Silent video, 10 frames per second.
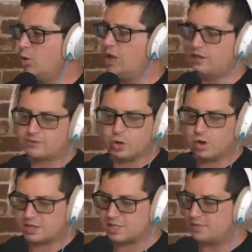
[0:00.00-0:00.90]
Well, of
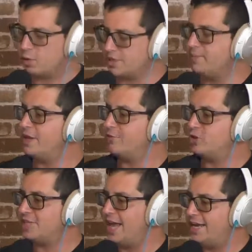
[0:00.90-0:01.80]
course. I mean, of
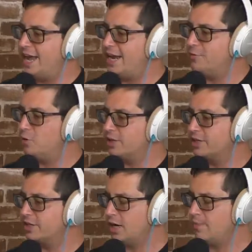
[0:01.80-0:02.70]
course, anyone
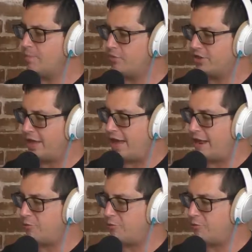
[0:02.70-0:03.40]
could come up with that